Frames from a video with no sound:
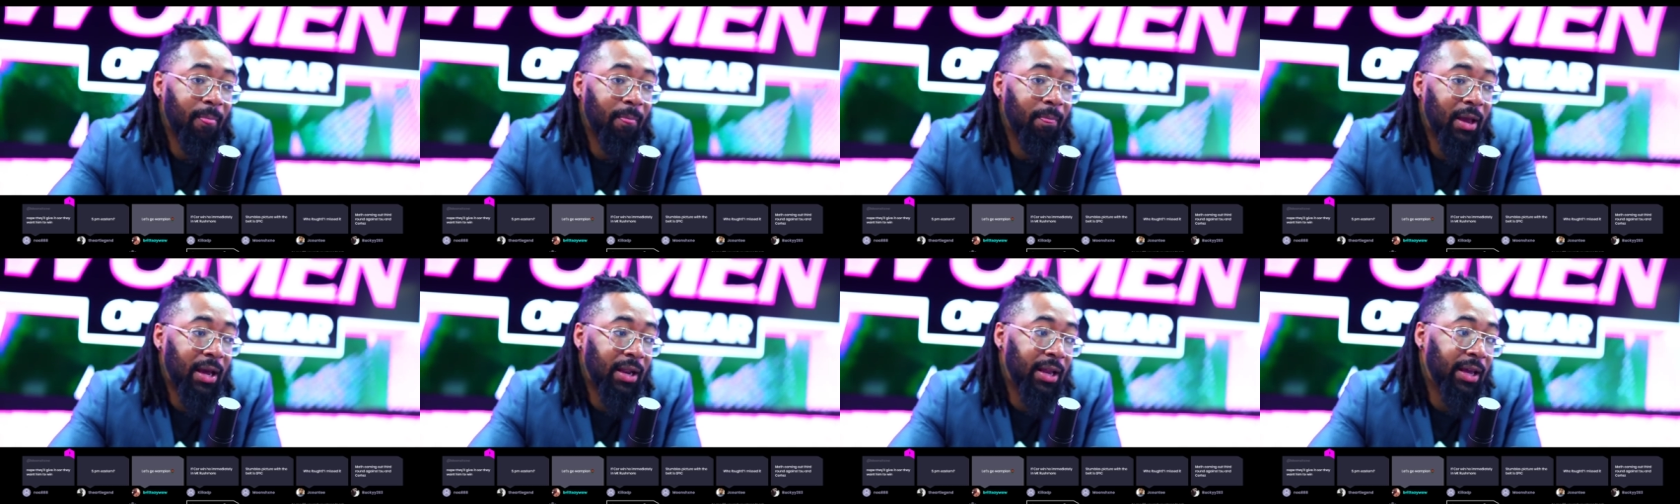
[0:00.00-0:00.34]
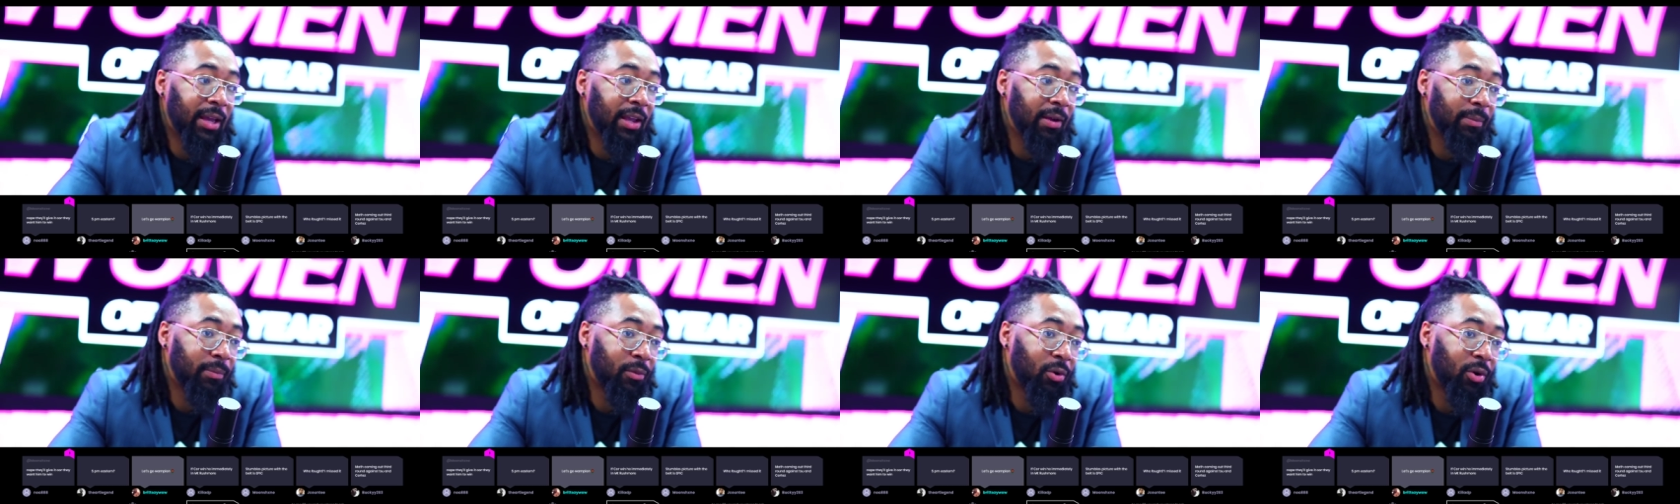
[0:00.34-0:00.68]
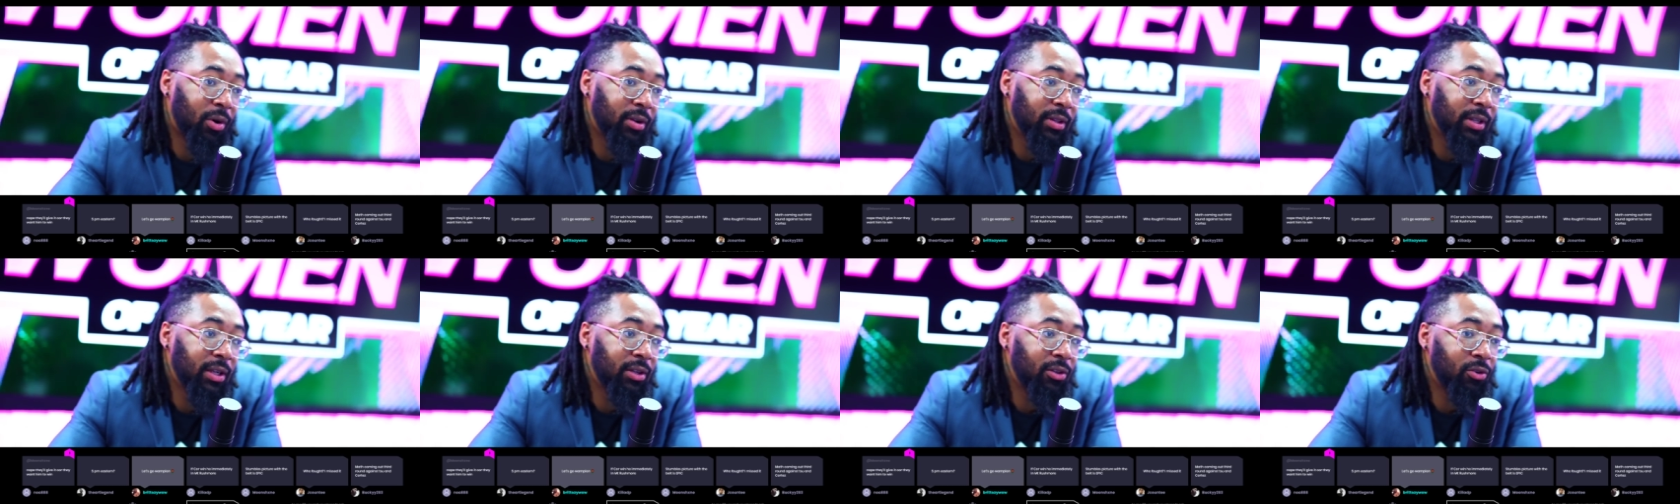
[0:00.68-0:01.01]
I like it more
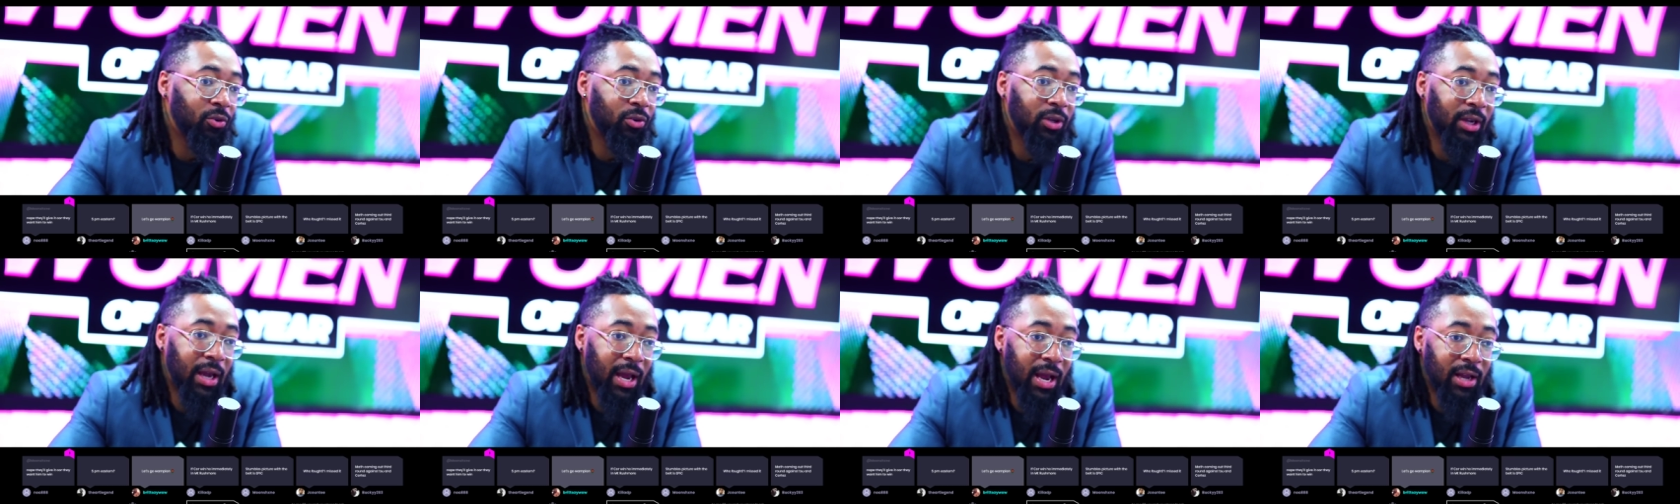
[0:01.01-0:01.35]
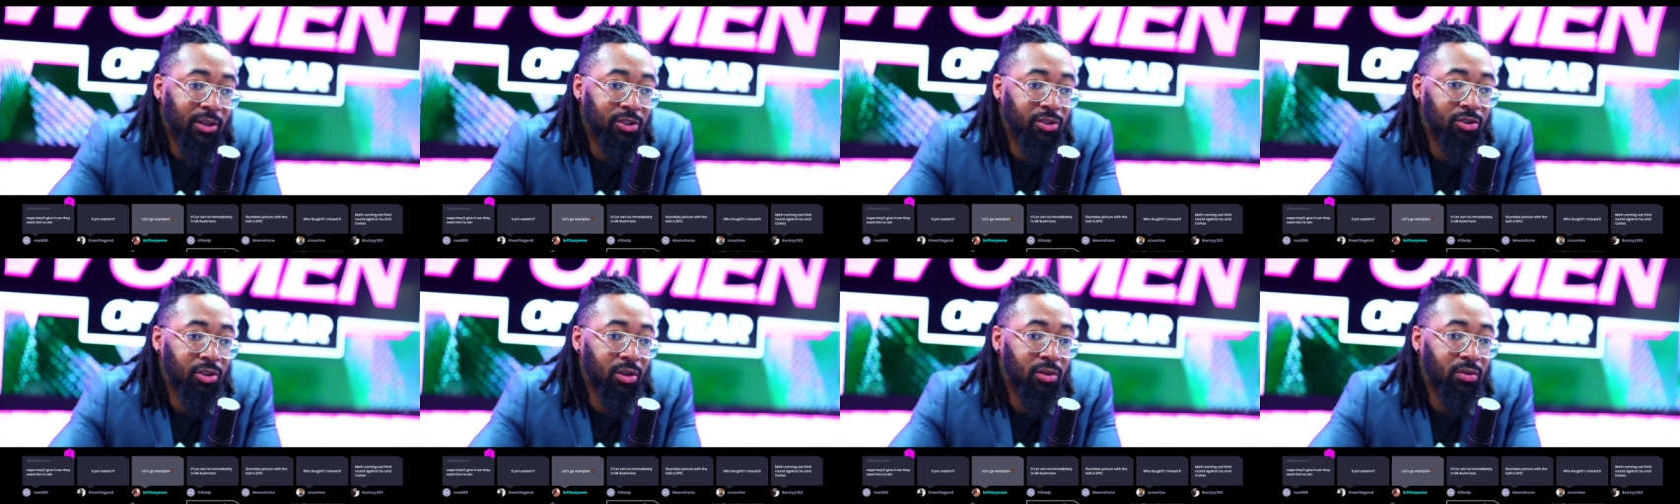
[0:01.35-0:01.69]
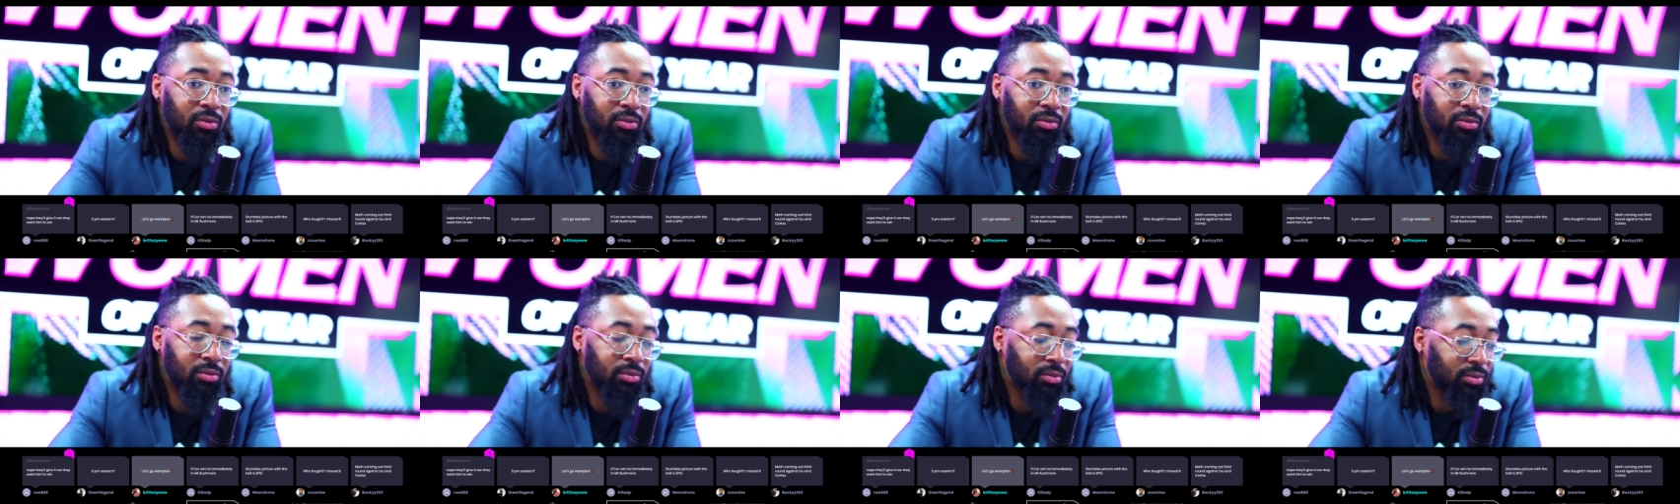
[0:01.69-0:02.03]
than Lou Castro
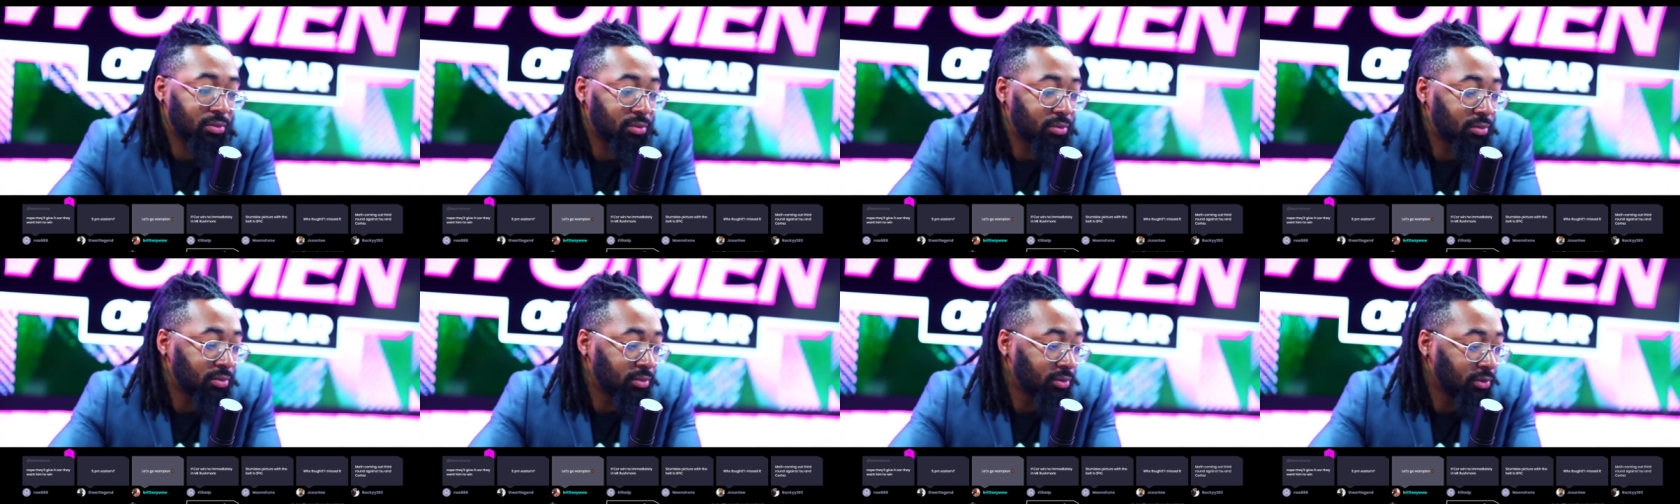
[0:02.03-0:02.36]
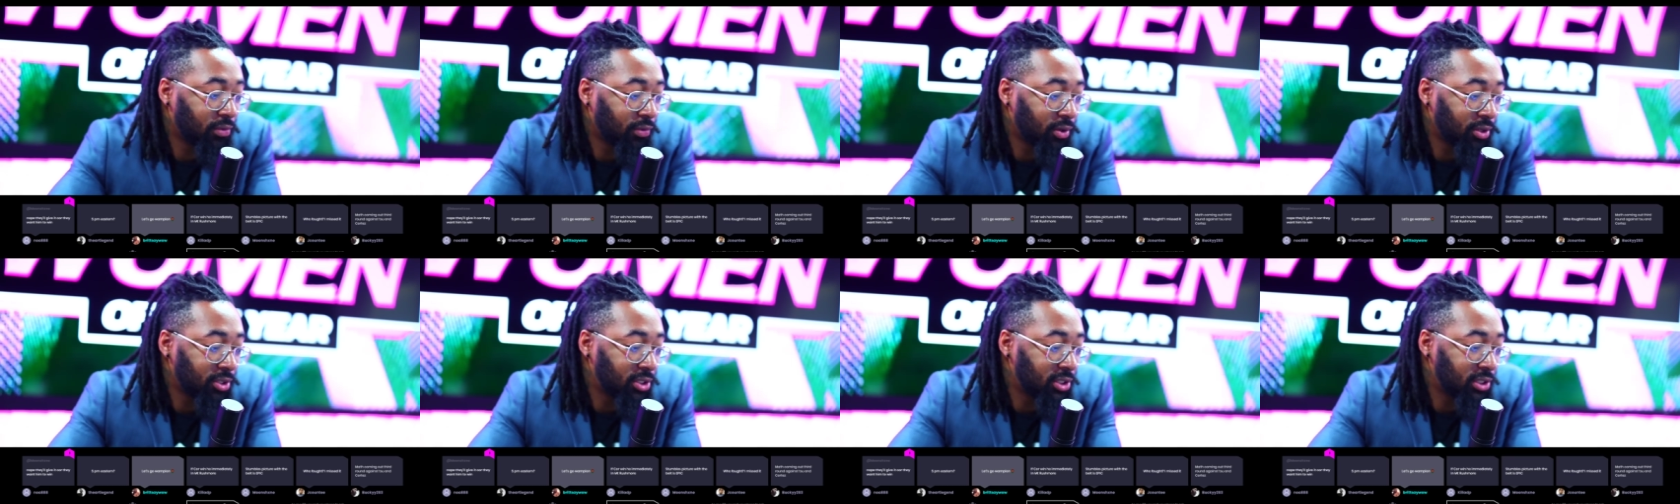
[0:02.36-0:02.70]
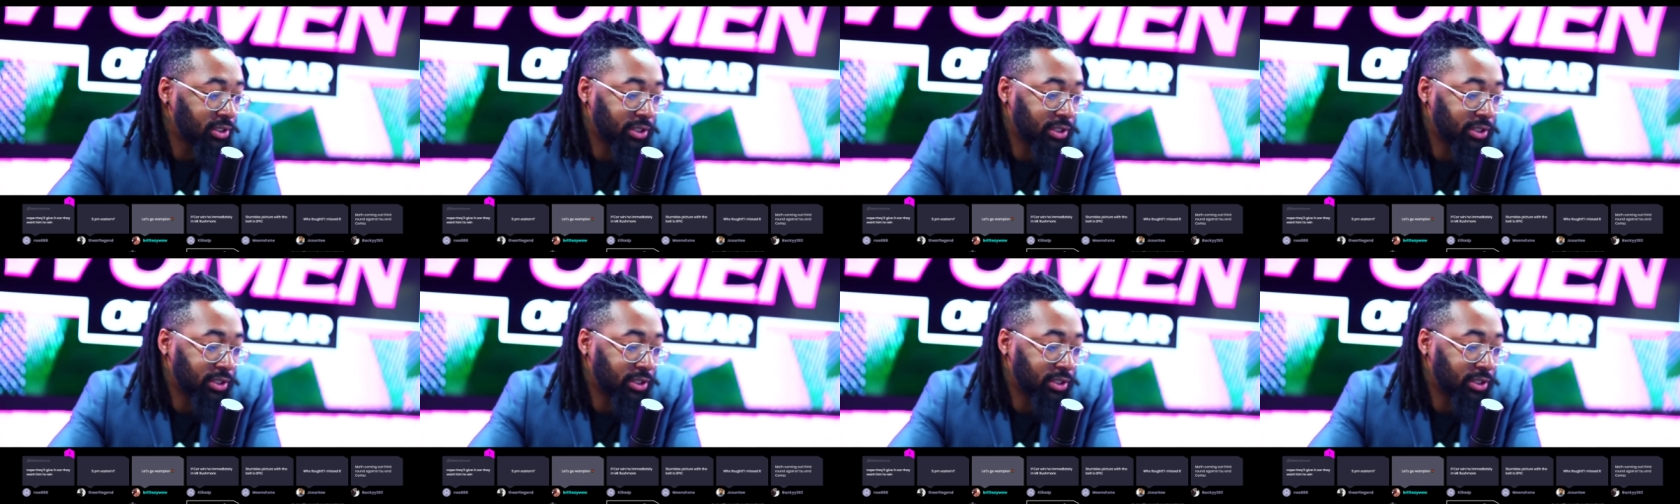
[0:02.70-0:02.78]
versus